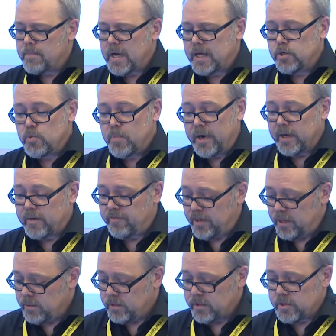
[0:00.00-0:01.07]
numeric
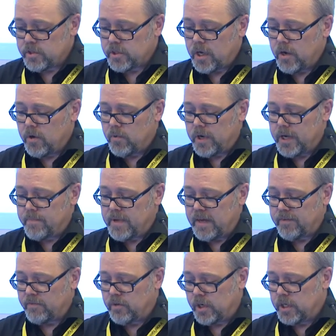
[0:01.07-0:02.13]
field. So if
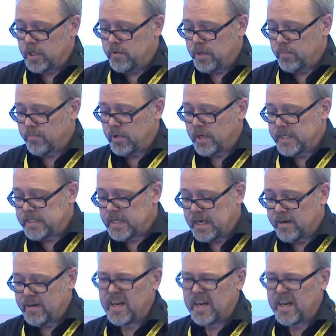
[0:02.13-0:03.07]
I've got a unit price here,